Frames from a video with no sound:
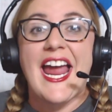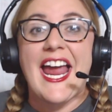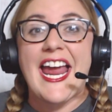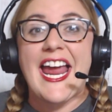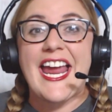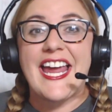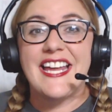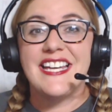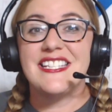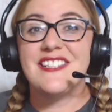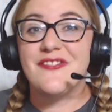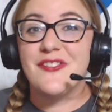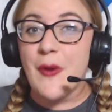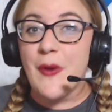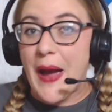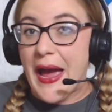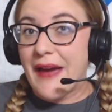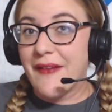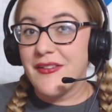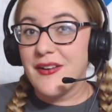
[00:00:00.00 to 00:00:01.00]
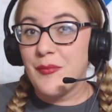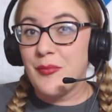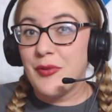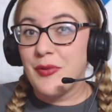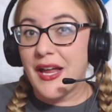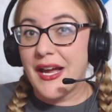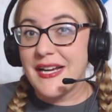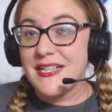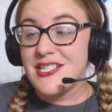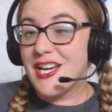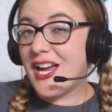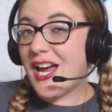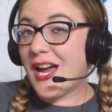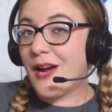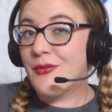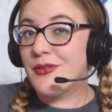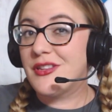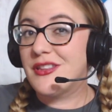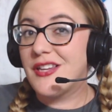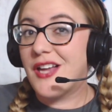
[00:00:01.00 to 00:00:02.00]
And if you haven't applied yet, I
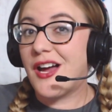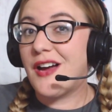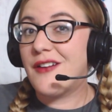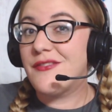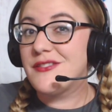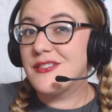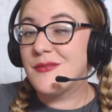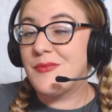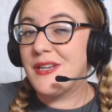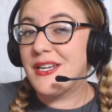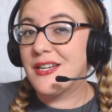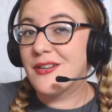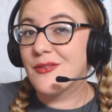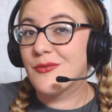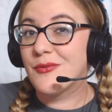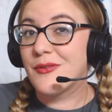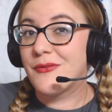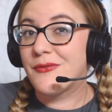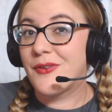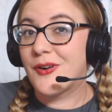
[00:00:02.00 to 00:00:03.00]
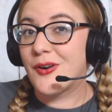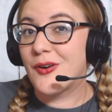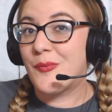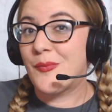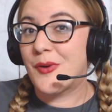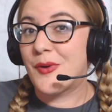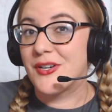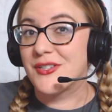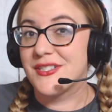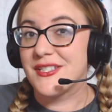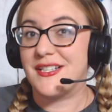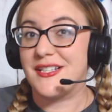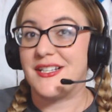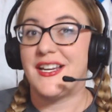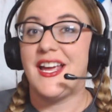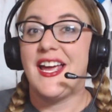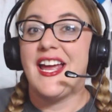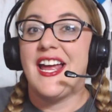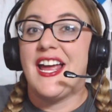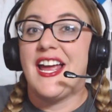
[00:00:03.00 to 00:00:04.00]
would love to be your referral person.
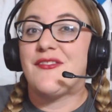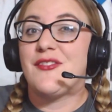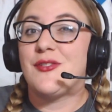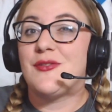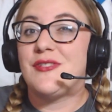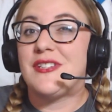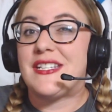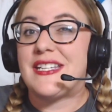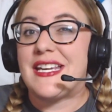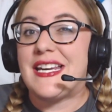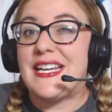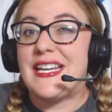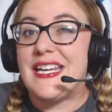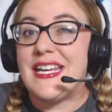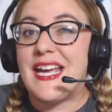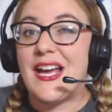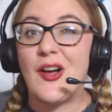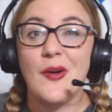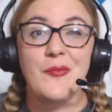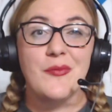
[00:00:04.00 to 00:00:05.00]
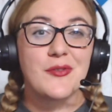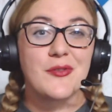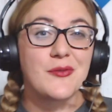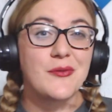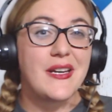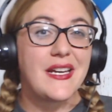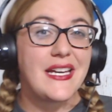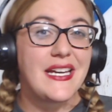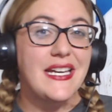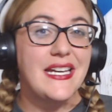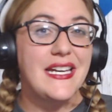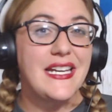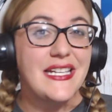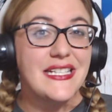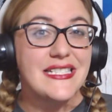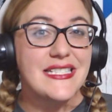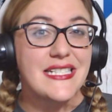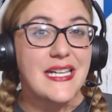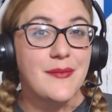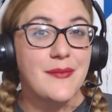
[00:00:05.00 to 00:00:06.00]
If you need any help through any
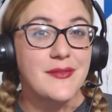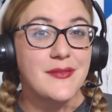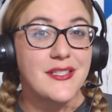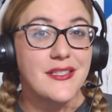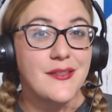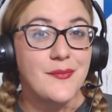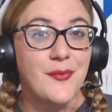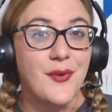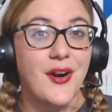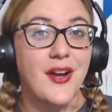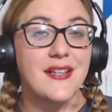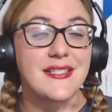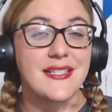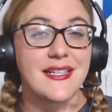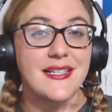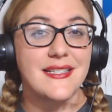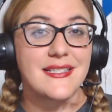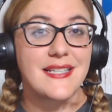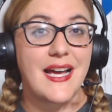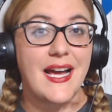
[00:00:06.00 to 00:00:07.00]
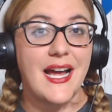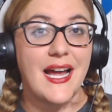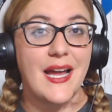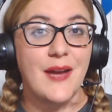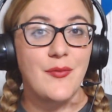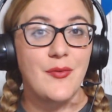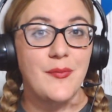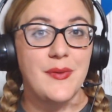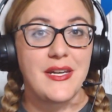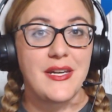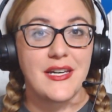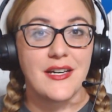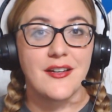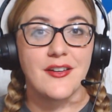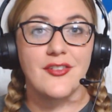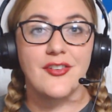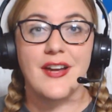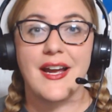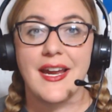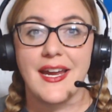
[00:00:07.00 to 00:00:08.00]
steps in the process, I will be here
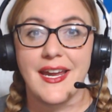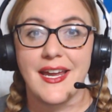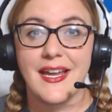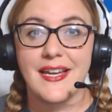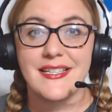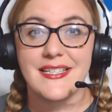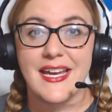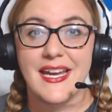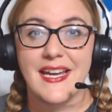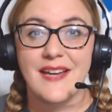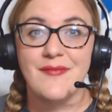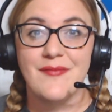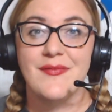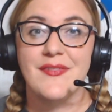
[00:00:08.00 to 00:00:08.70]
night and day.